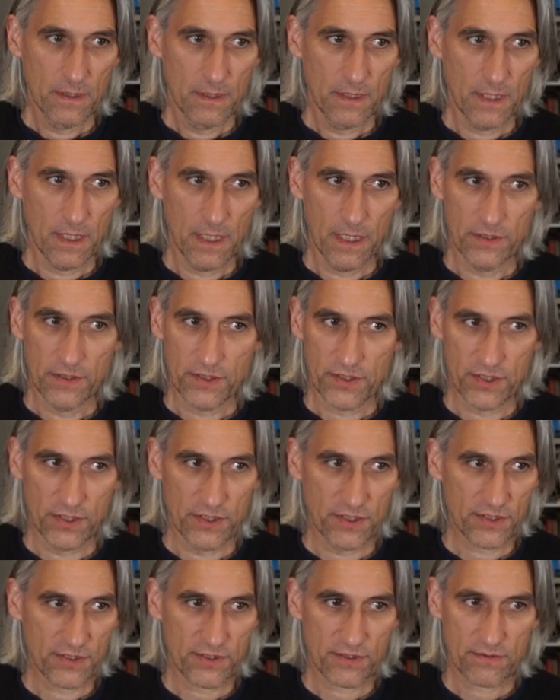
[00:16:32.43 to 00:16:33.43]
Uh, this
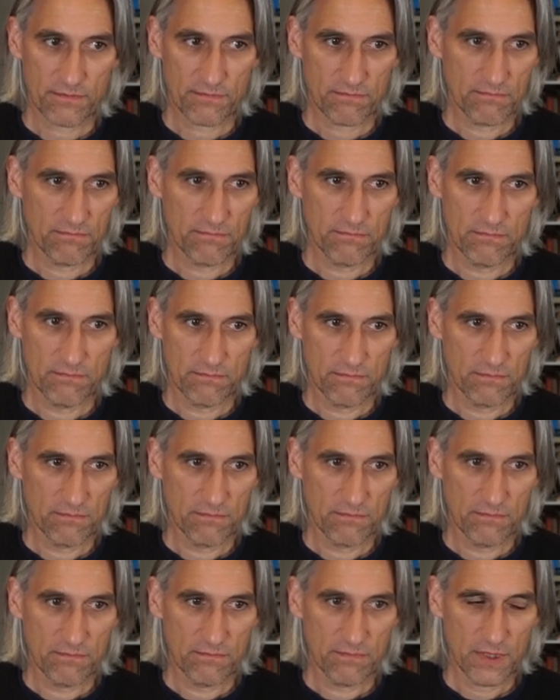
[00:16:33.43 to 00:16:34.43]
is,
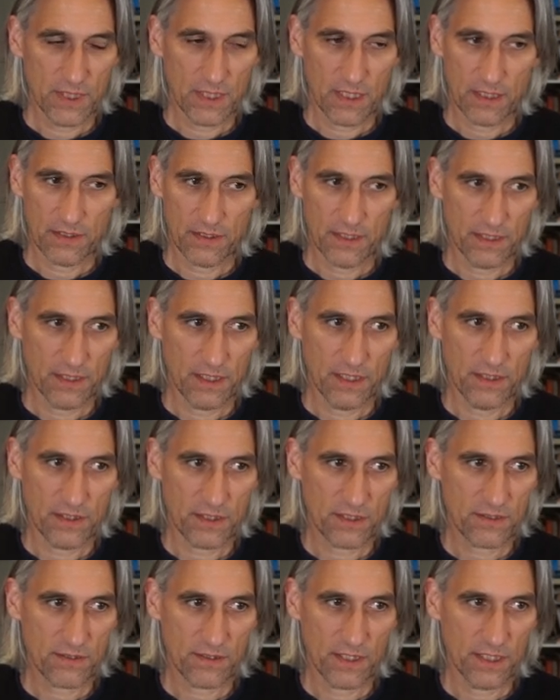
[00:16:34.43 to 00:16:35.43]
yeah, it,
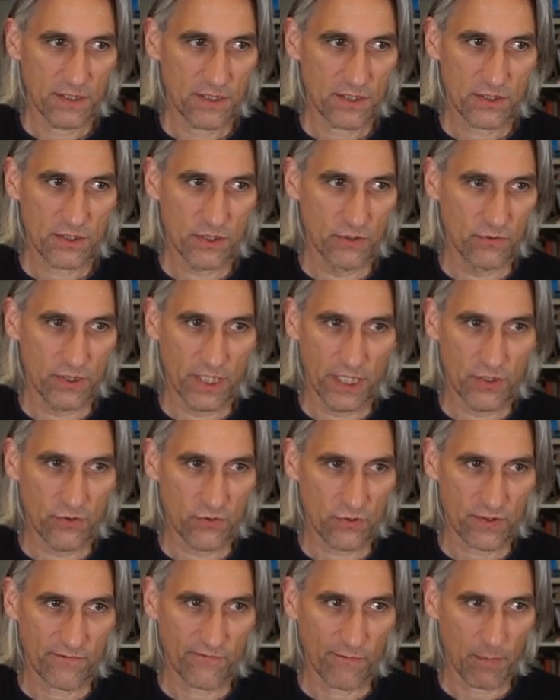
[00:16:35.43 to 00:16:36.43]
it's it's too
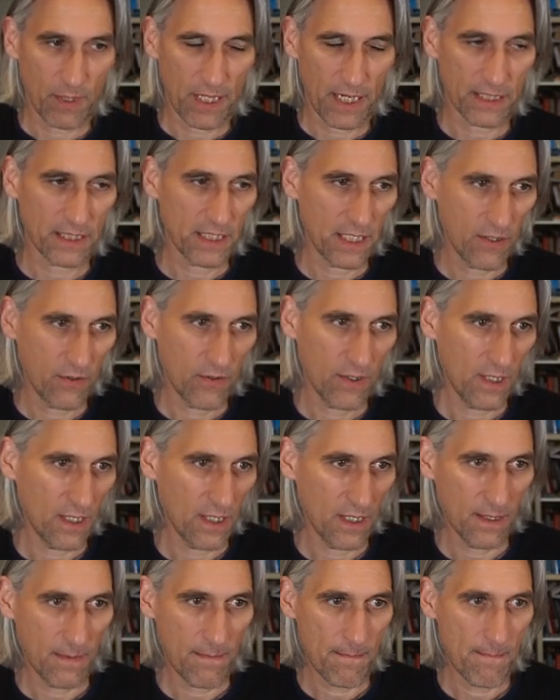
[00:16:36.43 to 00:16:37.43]
dangerous for black now.
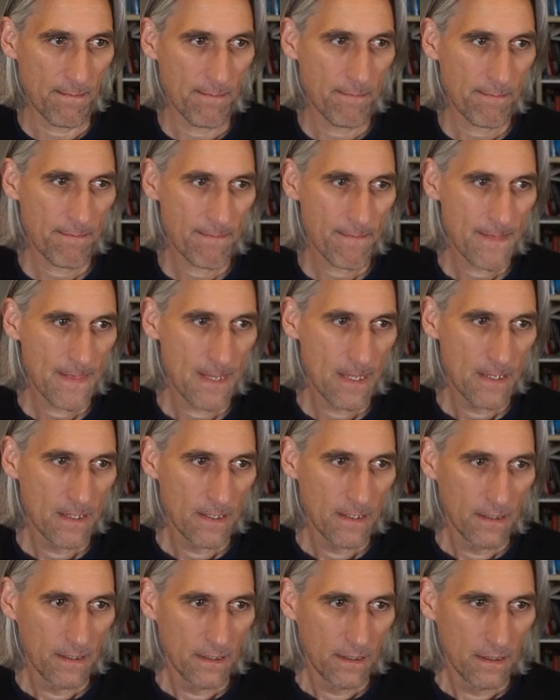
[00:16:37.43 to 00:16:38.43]
Um,
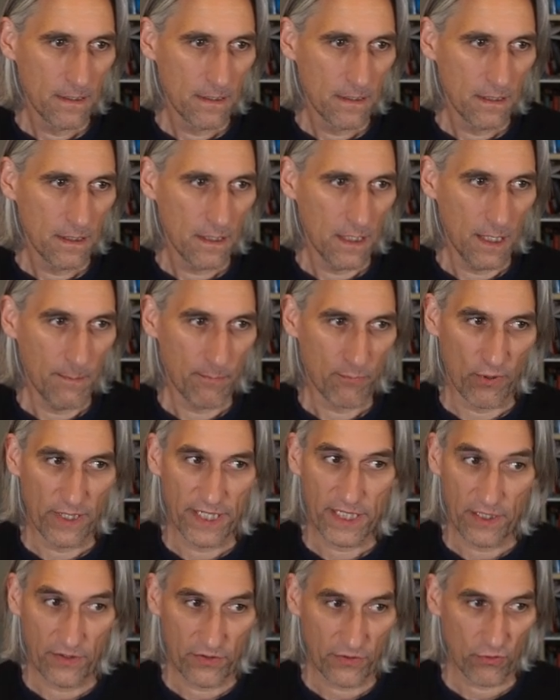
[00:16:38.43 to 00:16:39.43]
I'm
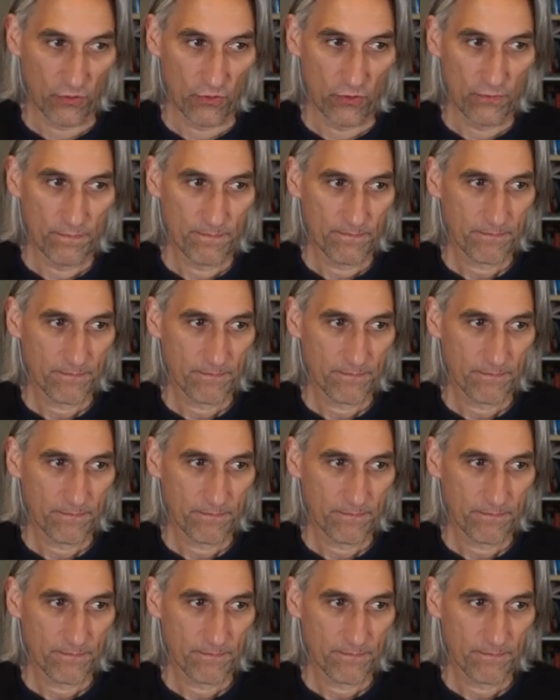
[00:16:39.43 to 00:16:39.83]
breaking through.